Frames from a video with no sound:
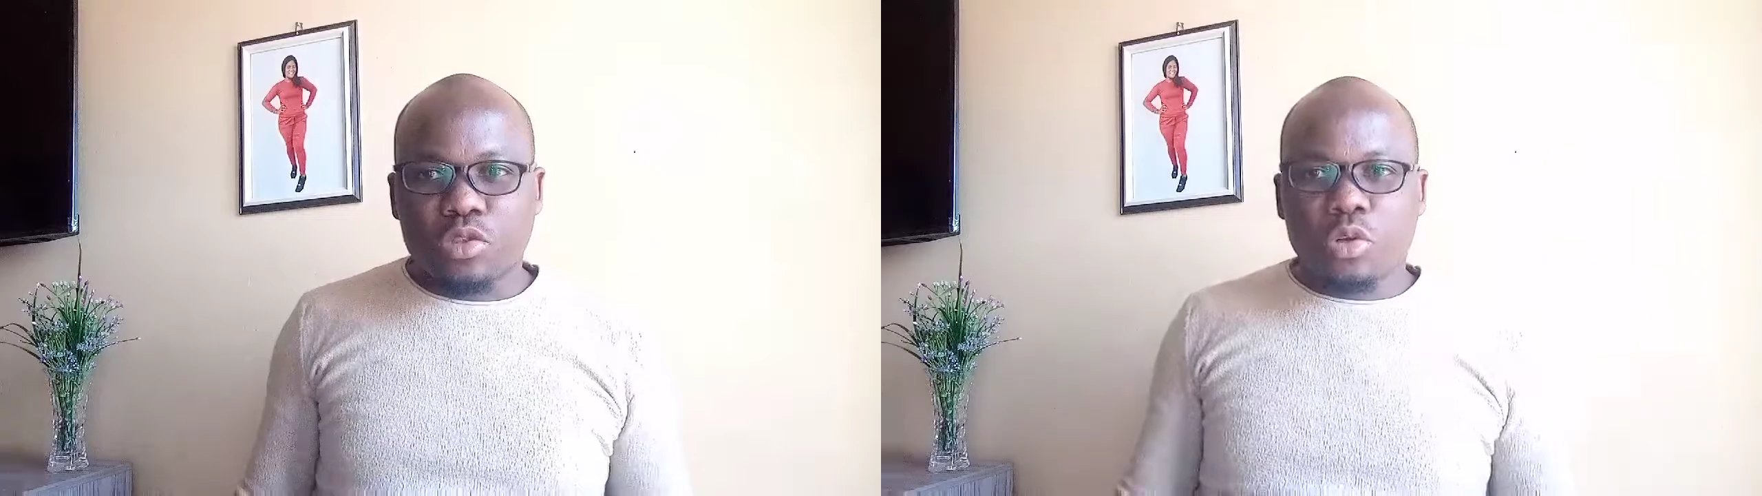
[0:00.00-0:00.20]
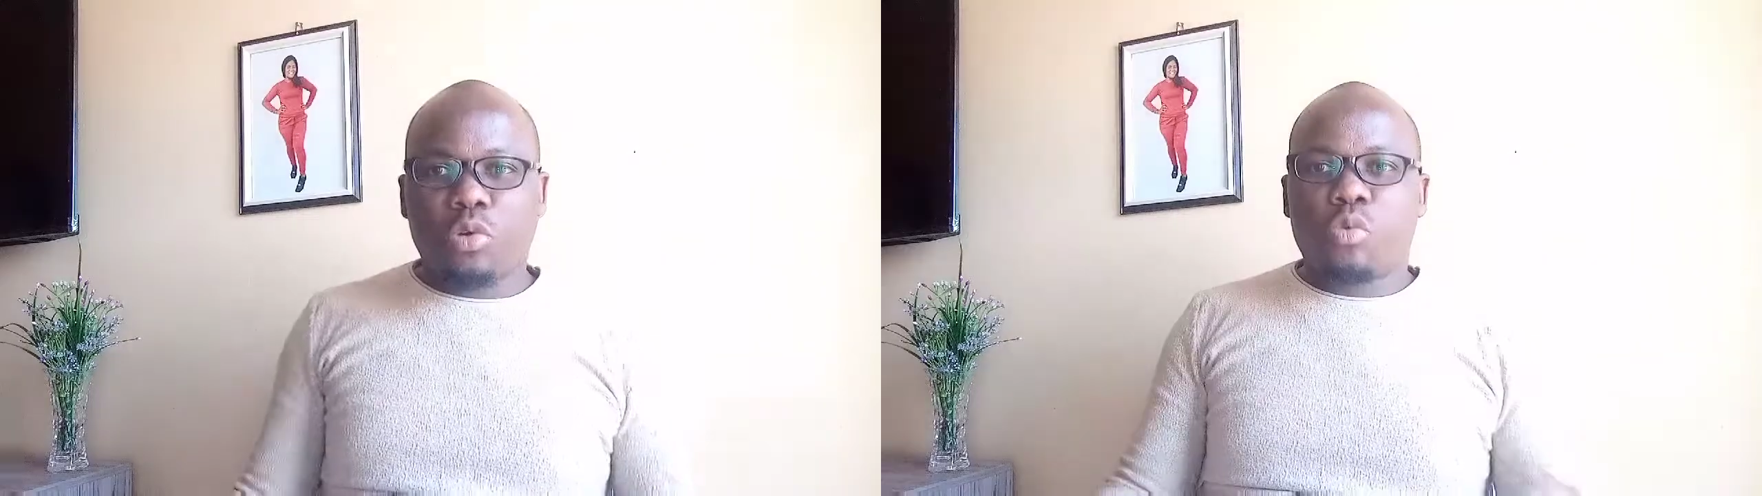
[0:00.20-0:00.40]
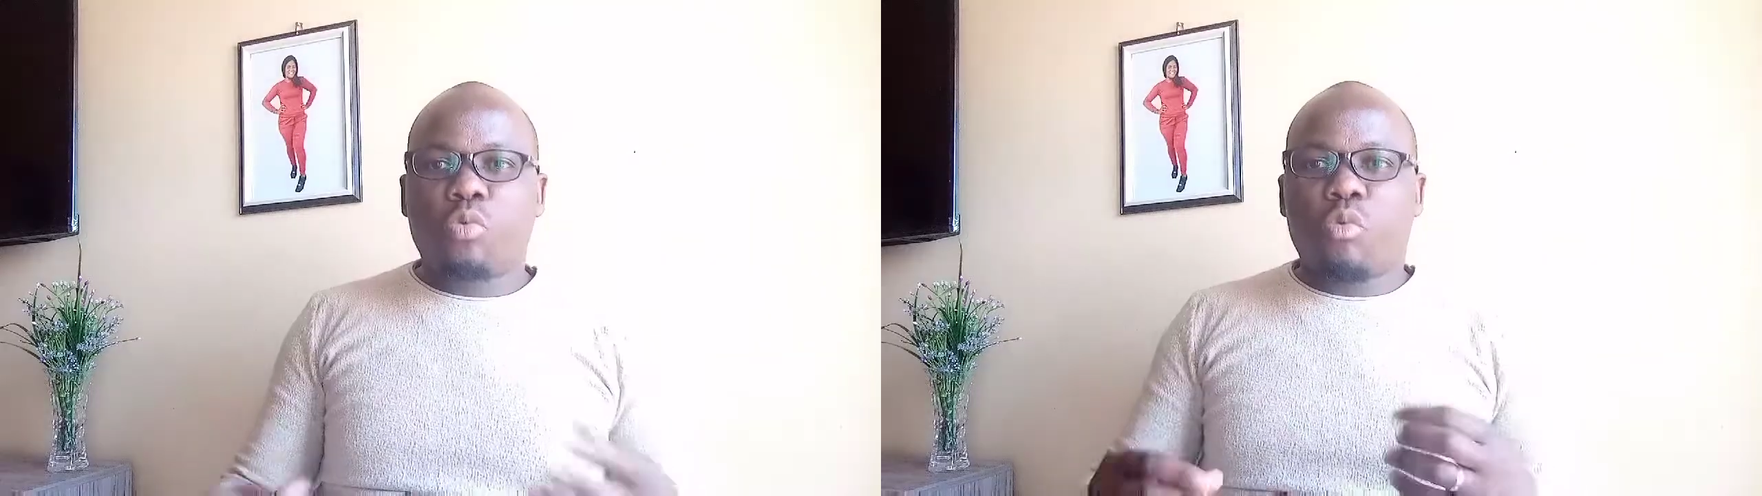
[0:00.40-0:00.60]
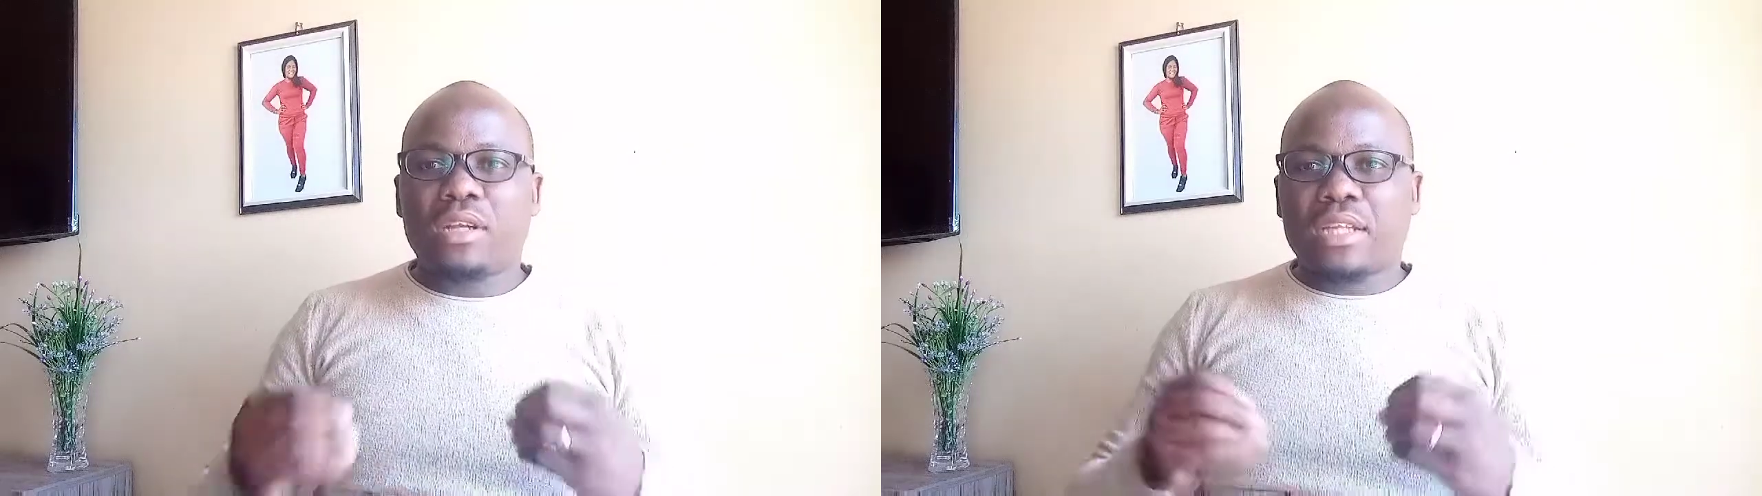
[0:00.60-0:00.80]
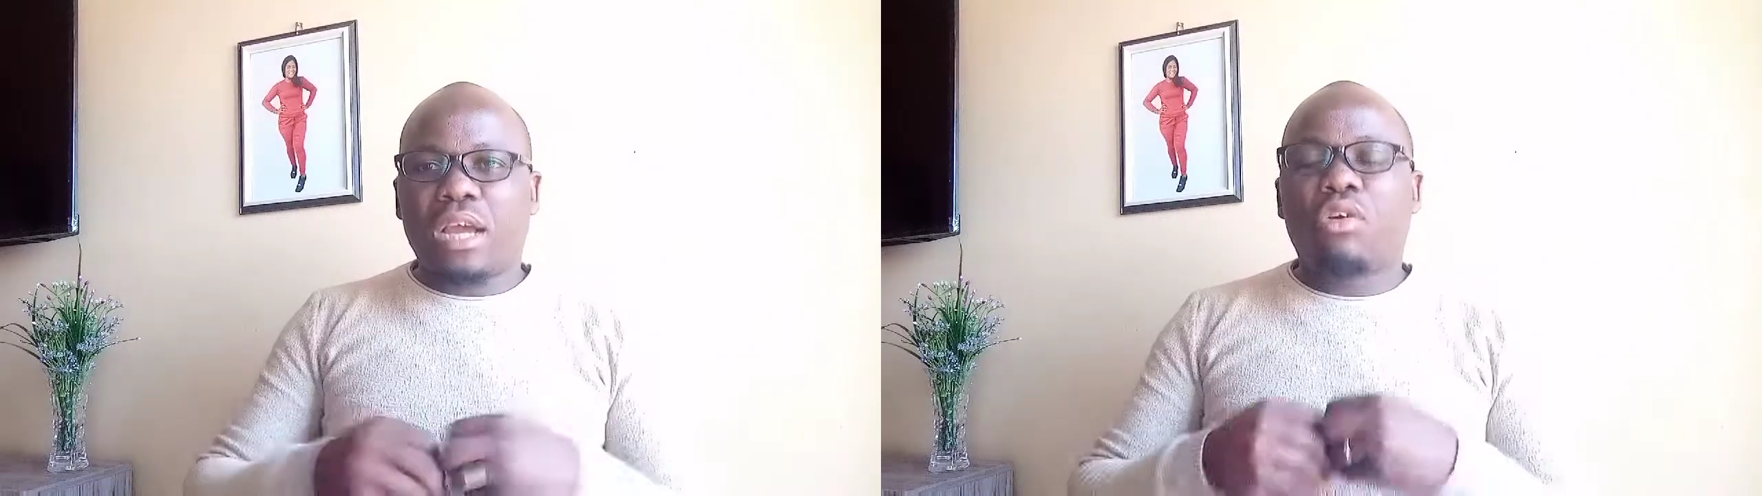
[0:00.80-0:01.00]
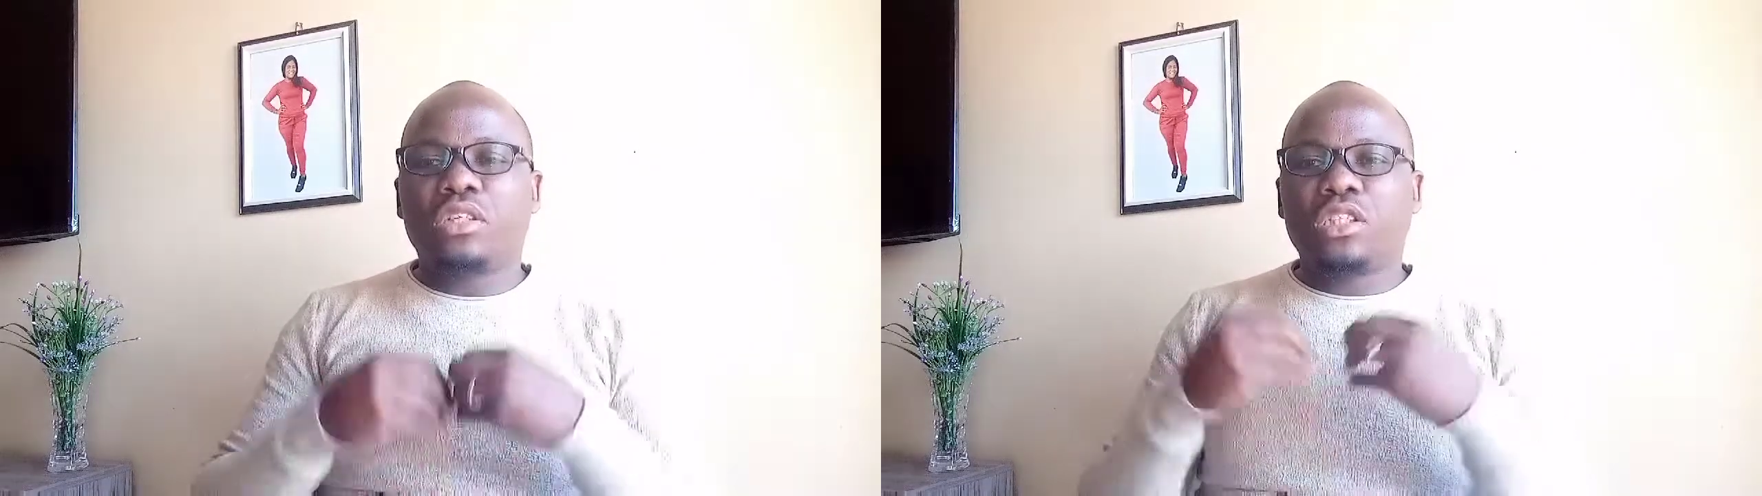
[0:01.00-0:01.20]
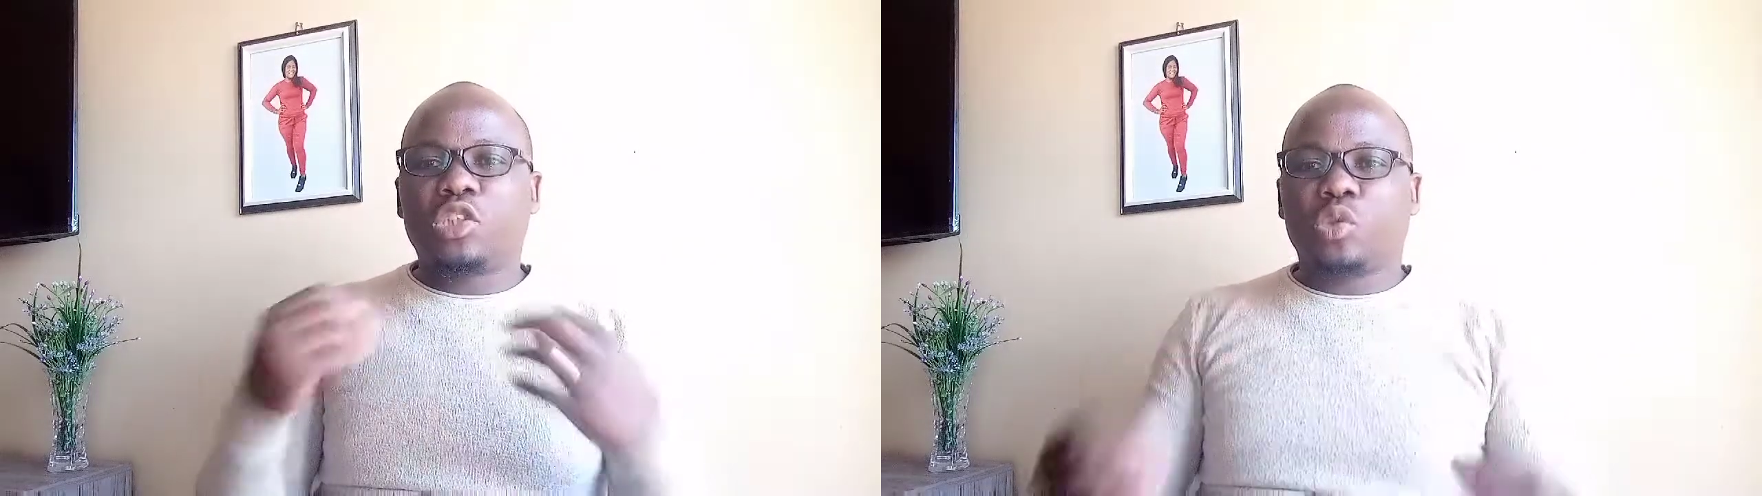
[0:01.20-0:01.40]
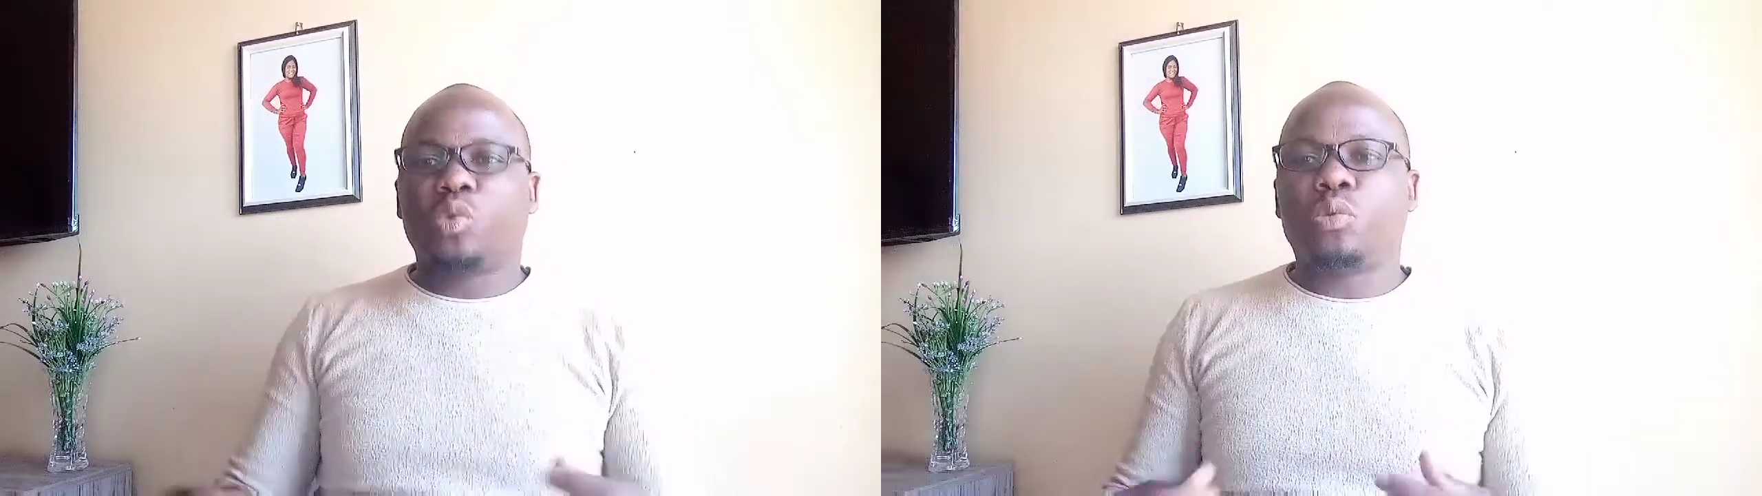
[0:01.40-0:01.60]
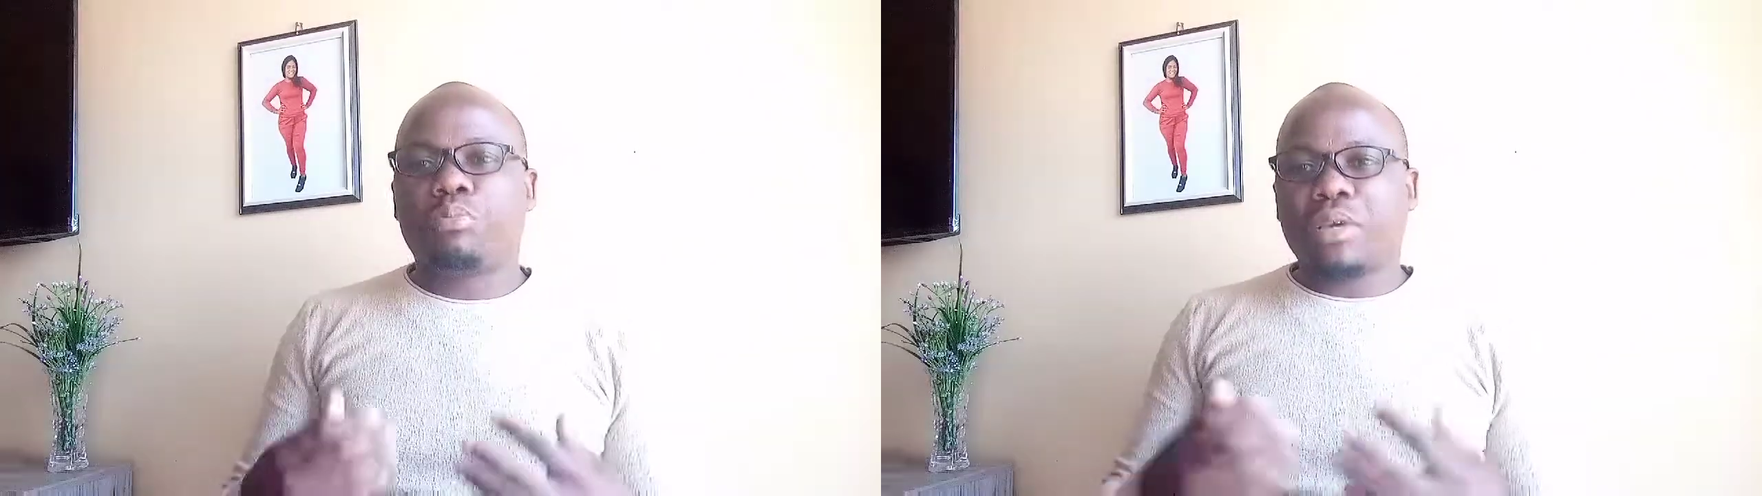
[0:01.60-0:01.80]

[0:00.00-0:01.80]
So what I only do